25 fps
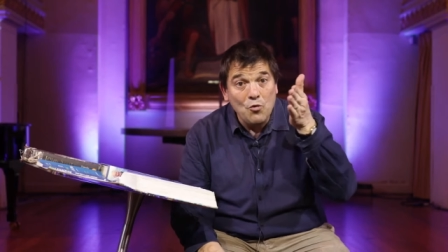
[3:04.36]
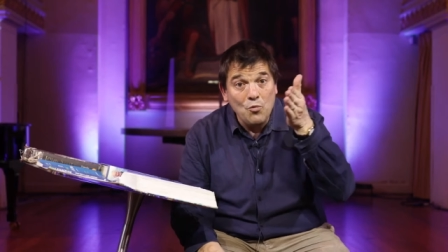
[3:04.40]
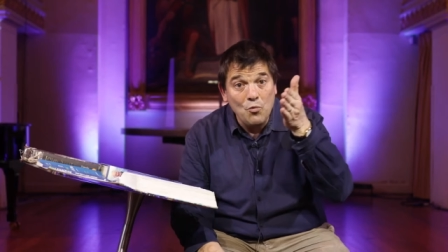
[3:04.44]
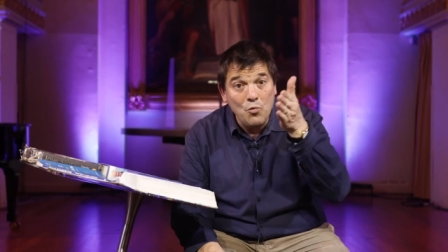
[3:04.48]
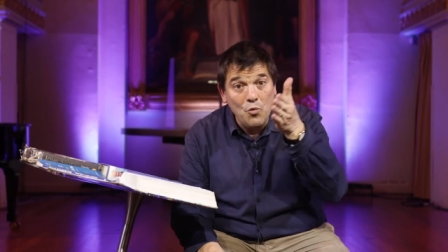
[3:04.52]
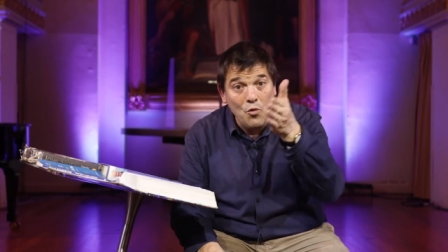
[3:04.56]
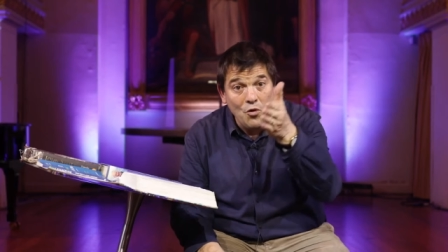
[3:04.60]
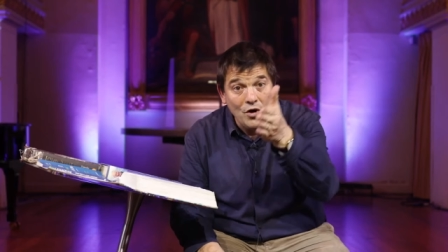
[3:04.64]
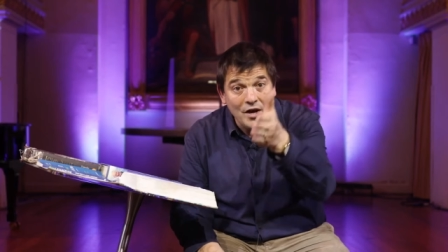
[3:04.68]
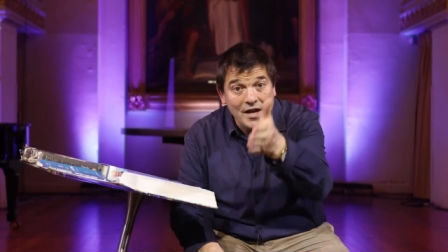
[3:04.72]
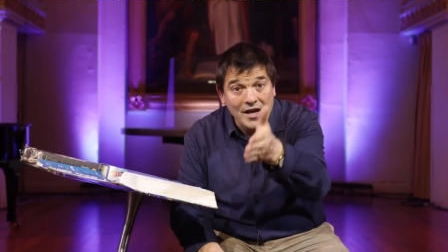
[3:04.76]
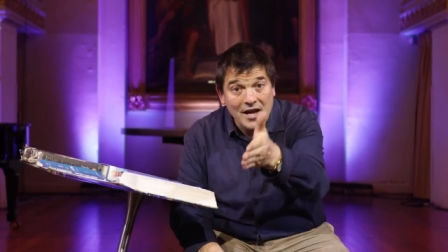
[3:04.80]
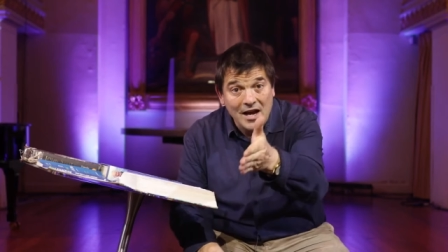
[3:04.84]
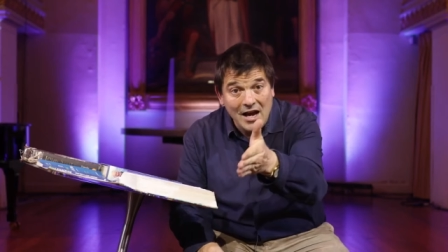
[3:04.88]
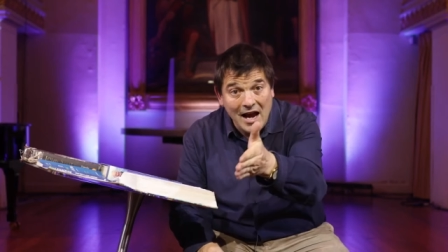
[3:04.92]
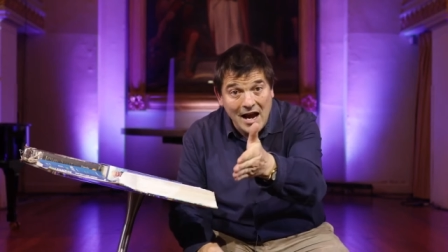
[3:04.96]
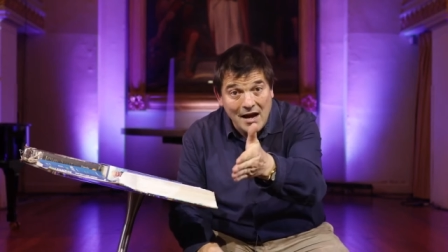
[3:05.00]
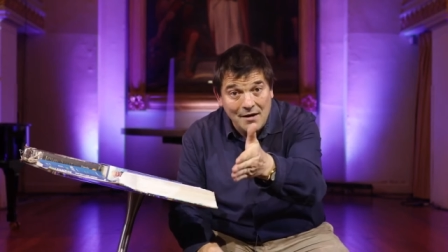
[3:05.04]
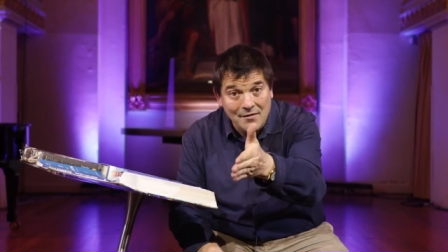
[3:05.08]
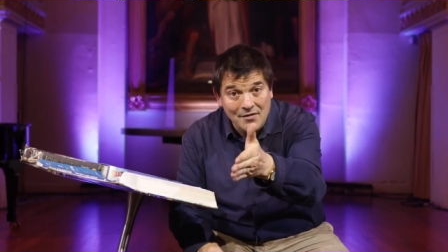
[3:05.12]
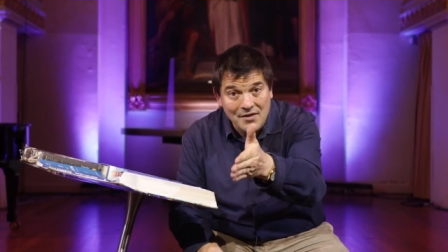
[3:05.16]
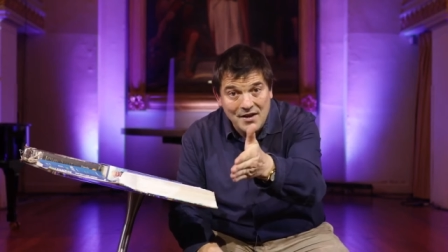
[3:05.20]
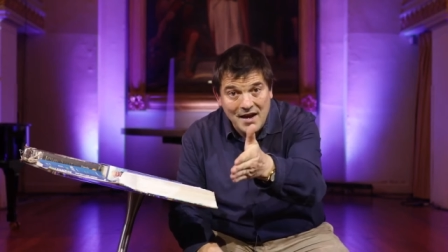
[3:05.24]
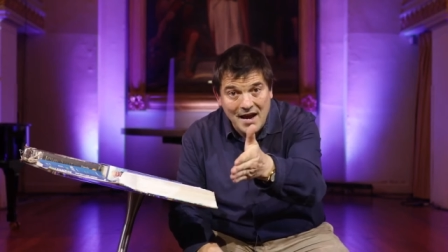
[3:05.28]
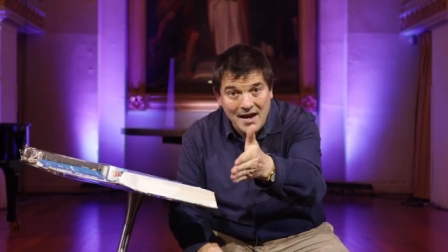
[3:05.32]
walking
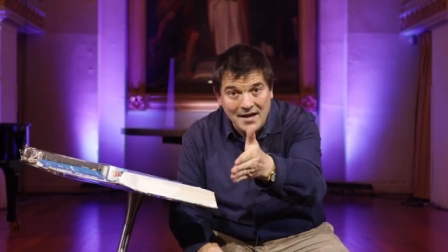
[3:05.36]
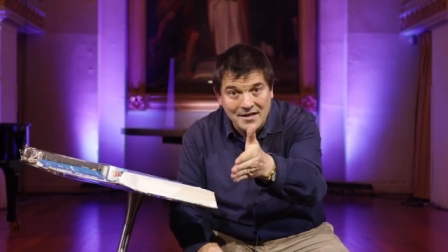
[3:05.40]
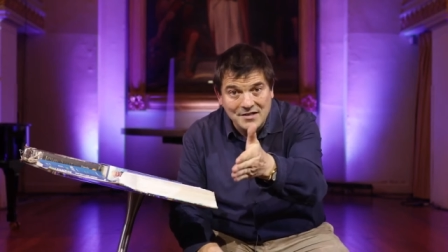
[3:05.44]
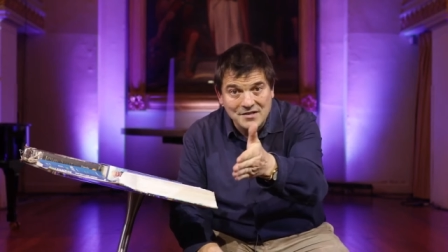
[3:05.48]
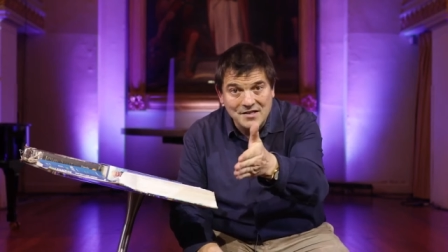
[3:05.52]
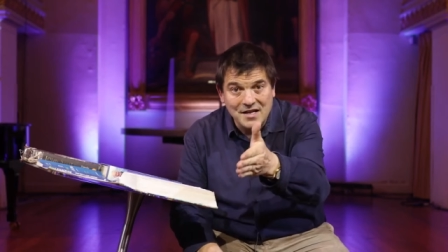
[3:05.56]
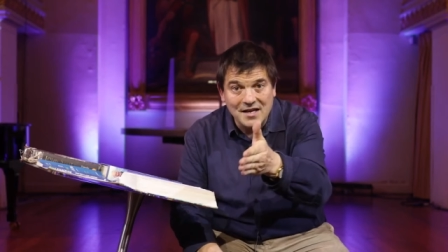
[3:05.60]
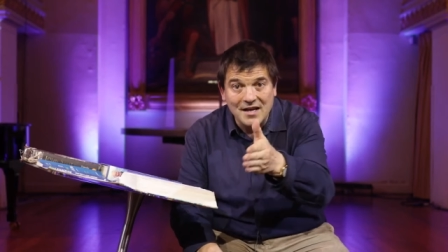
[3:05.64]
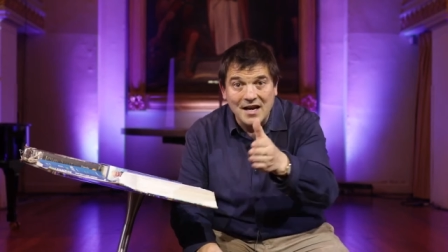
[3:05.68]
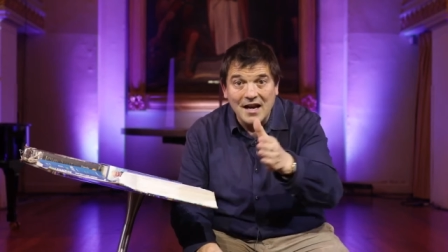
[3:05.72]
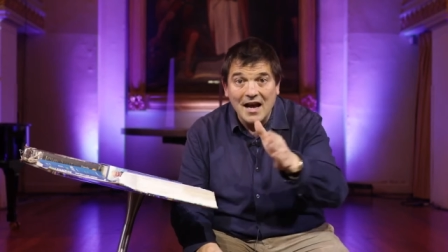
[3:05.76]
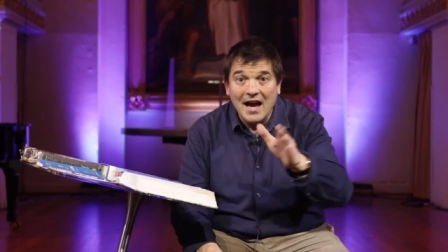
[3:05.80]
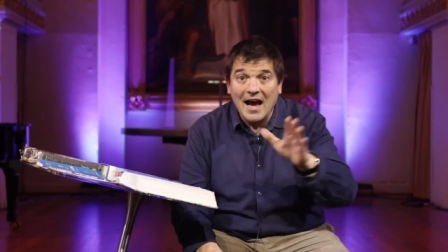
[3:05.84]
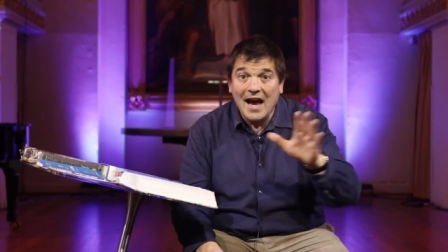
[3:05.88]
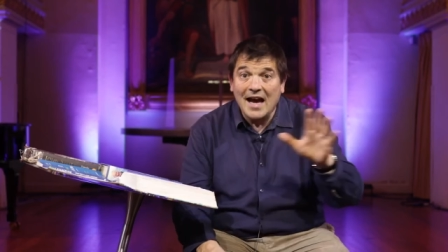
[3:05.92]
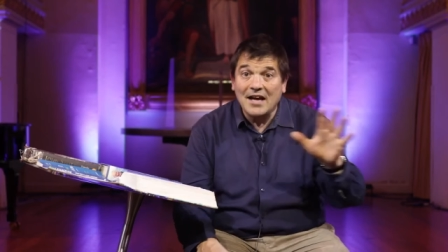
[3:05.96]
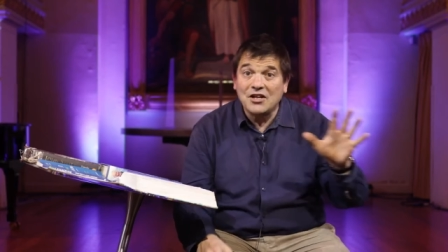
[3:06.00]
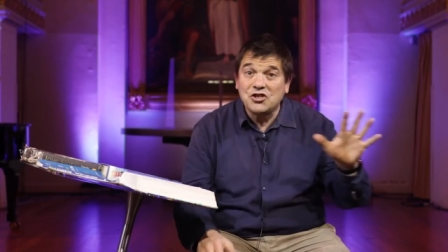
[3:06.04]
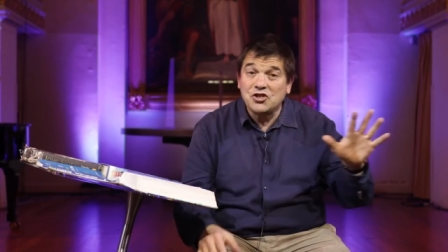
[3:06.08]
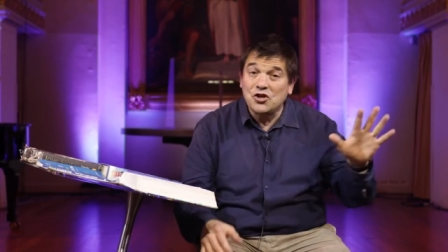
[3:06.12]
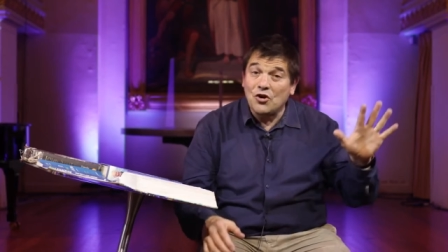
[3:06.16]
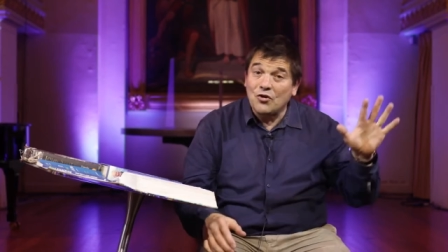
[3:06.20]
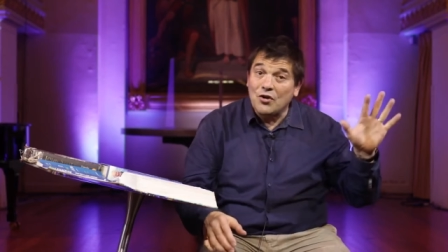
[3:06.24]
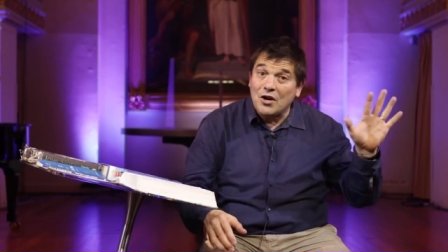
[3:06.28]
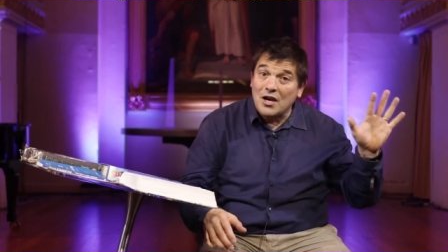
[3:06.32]
out of the exit, and
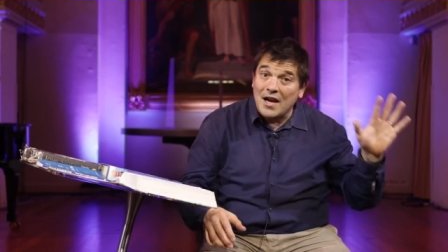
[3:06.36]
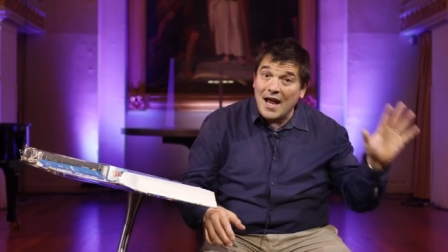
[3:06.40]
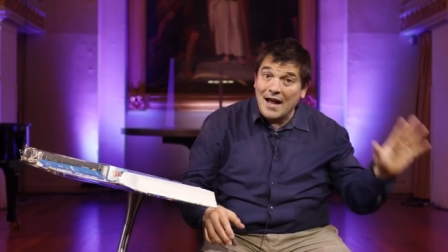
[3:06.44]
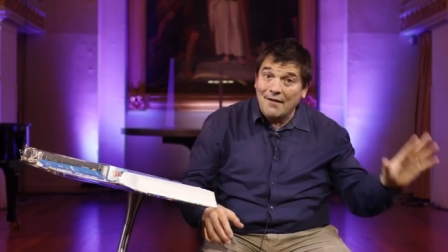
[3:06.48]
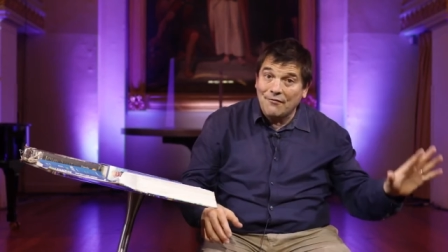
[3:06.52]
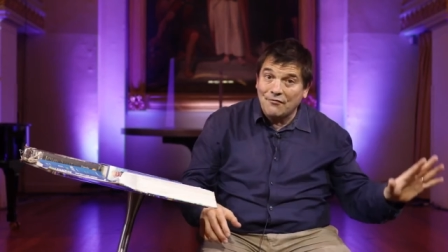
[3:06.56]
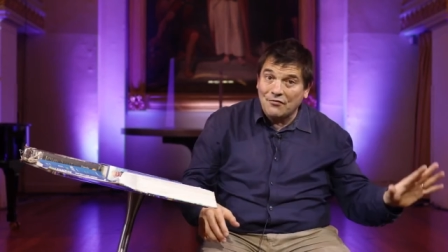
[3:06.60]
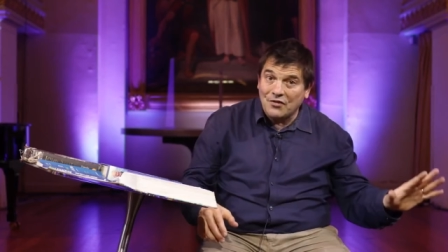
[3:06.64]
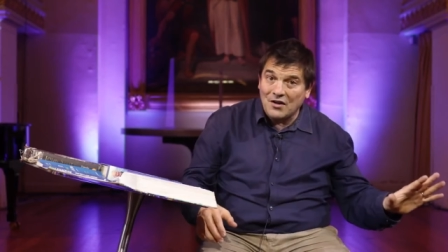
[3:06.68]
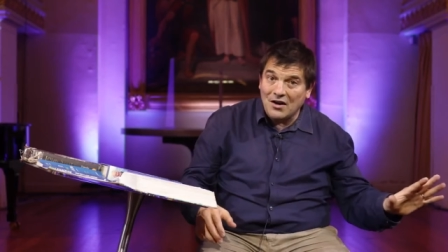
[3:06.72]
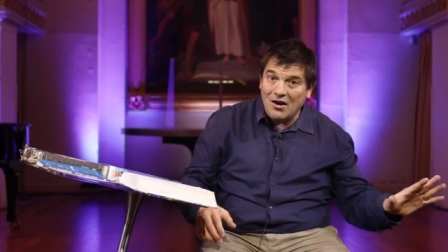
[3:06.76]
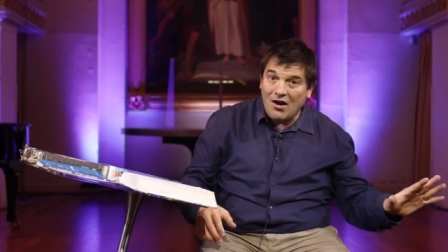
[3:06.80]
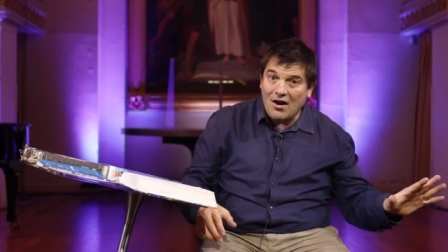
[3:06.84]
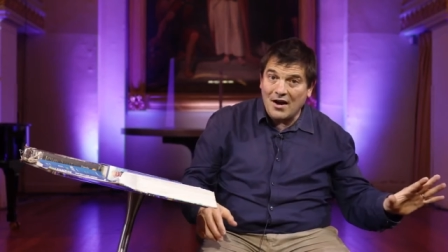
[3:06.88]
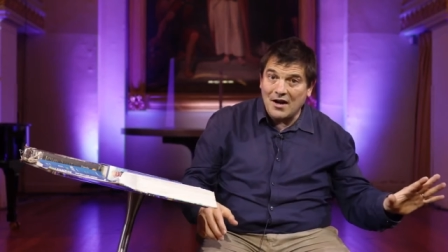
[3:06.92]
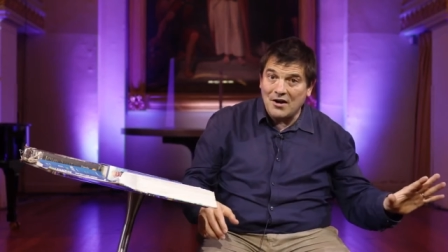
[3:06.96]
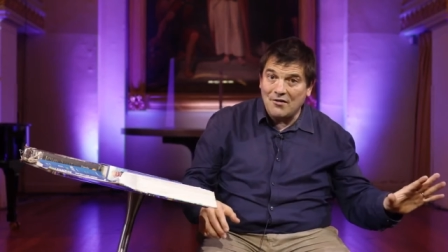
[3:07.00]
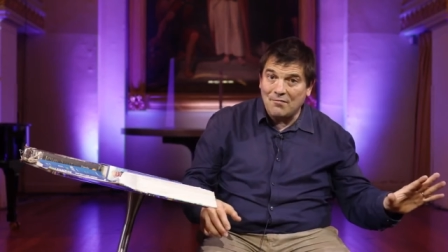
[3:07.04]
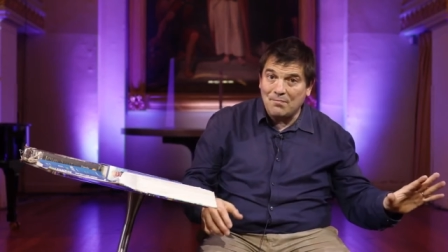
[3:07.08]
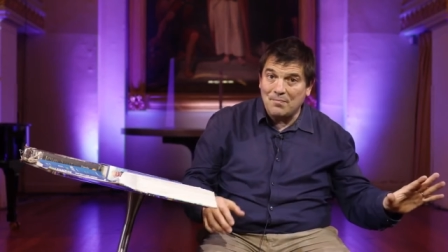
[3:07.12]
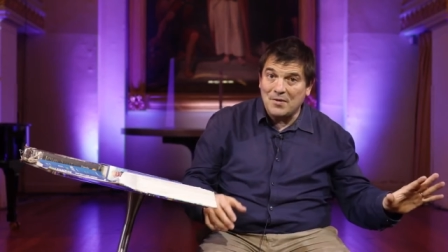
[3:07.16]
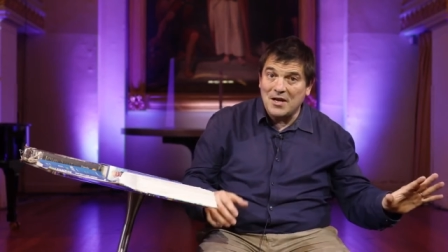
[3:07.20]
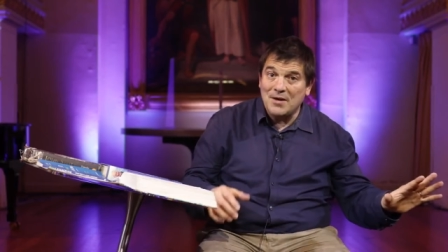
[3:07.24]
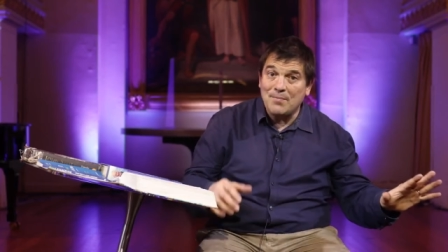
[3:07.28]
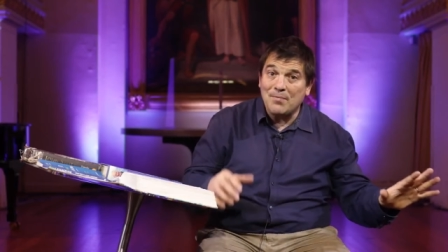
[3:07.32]
John left the line
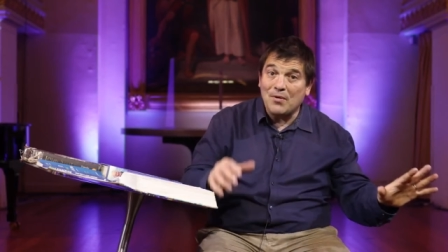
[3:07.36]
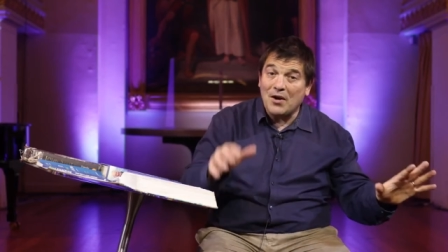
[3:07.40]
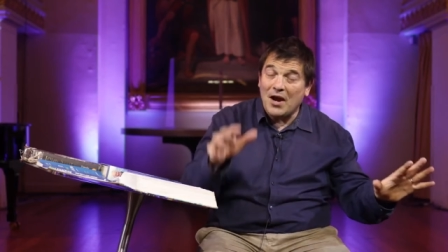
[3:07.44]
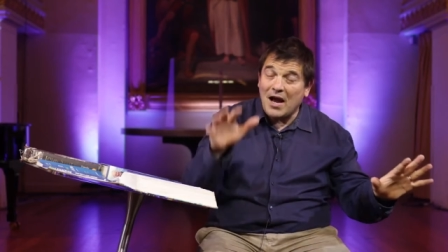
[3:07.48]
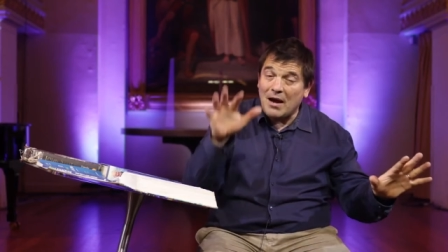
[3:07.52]
of people